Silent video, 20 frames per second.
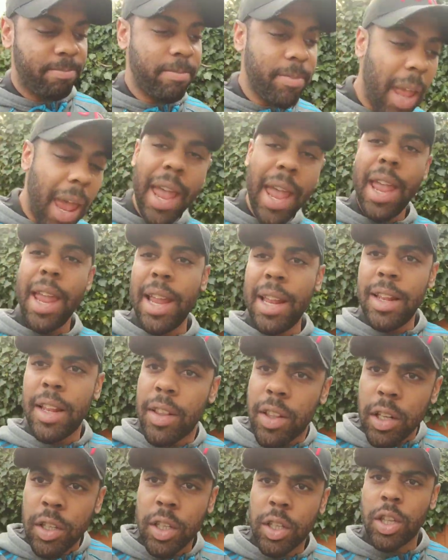hitting
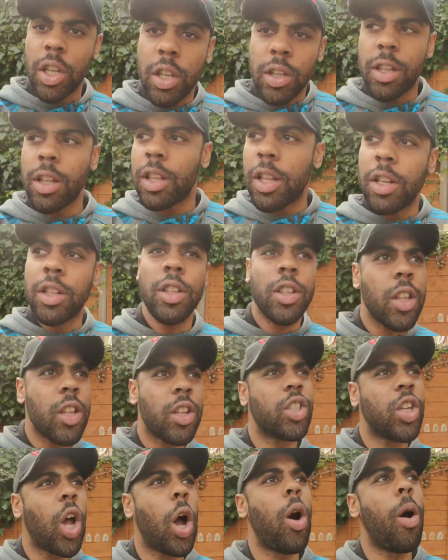the
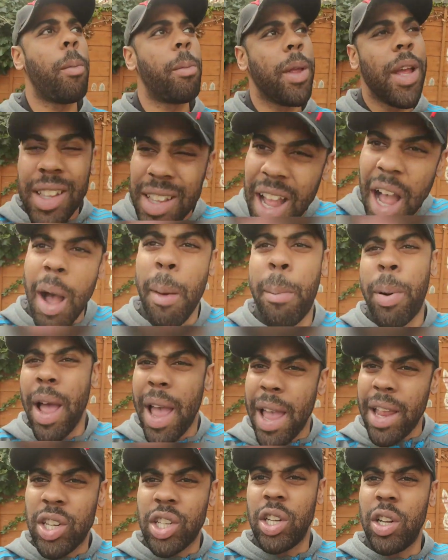top, the upper
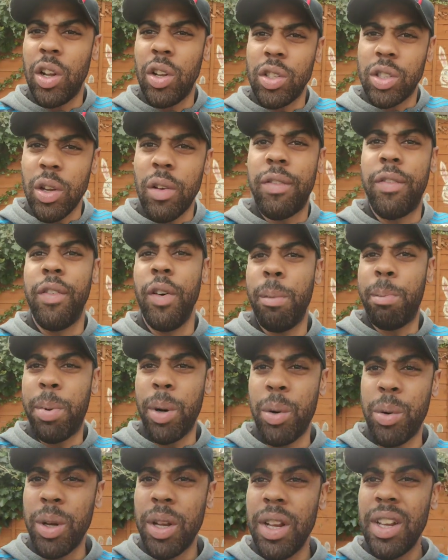echelons of
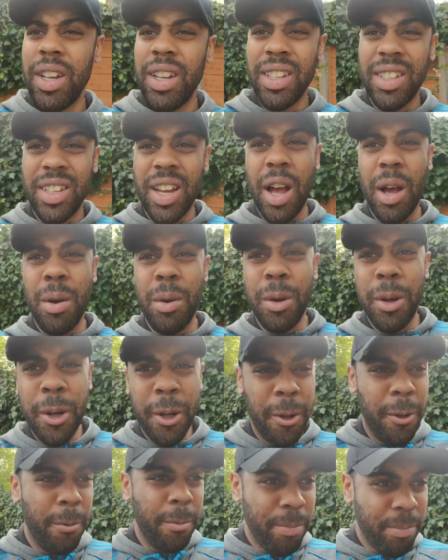football. So
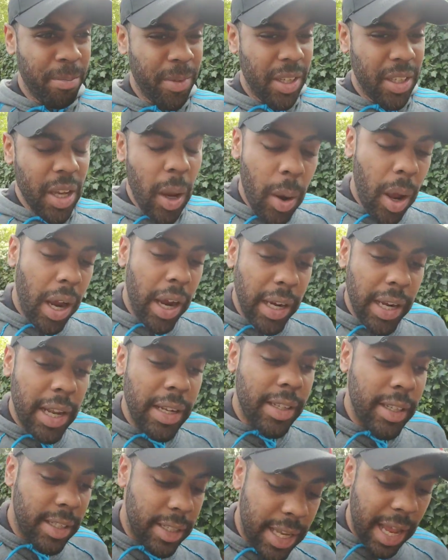I can
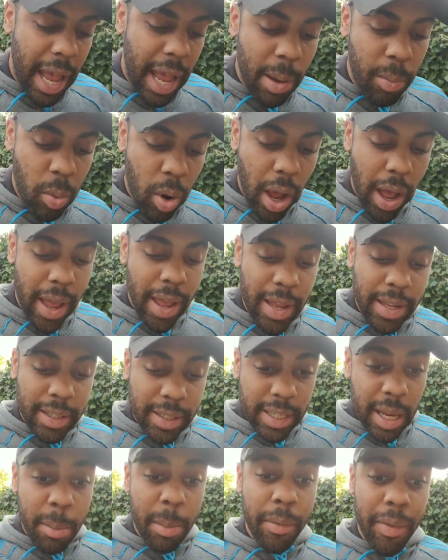understand why
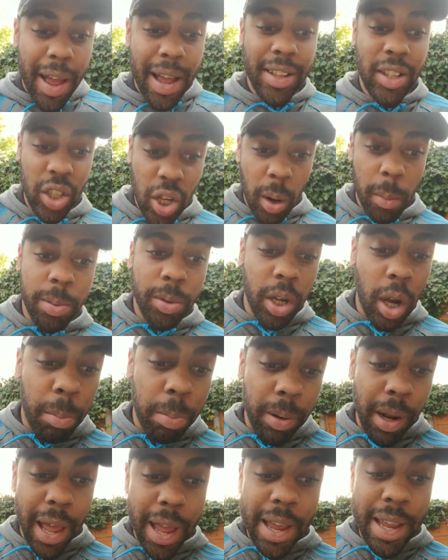some of our top
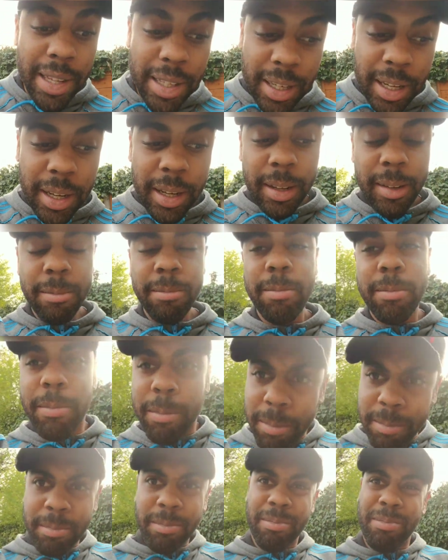players
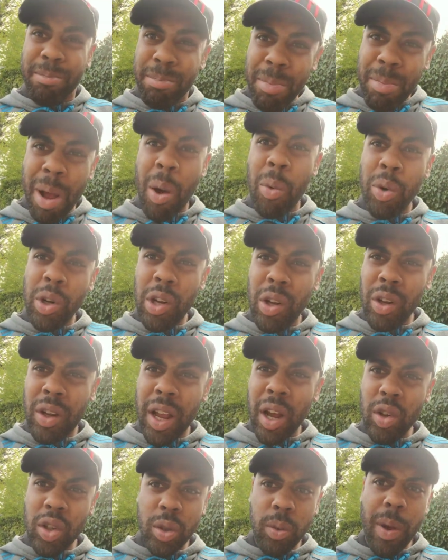might want to look
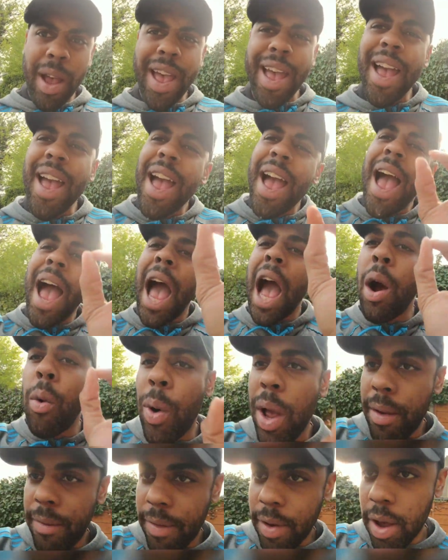elsewhere.
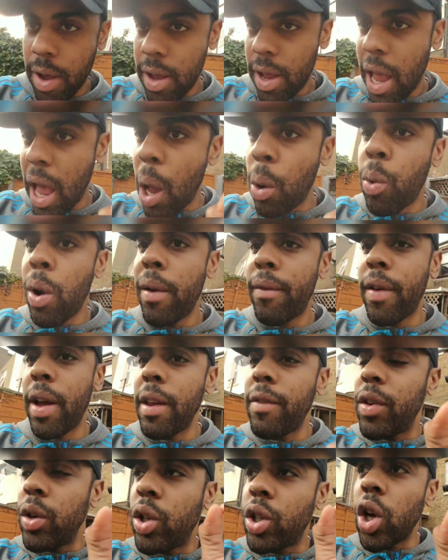However,
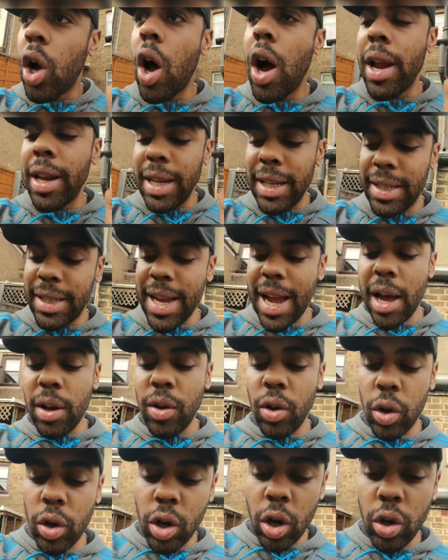if you tie these down
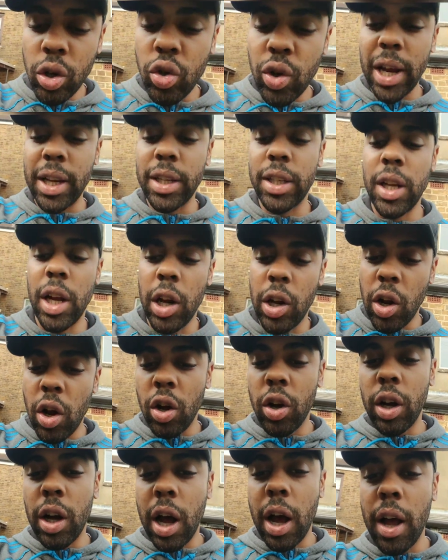on contracts that are
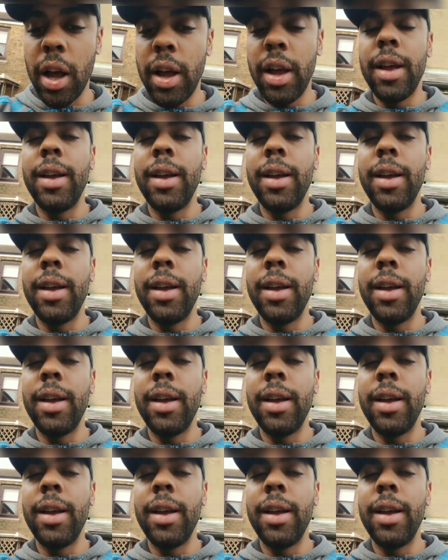longer,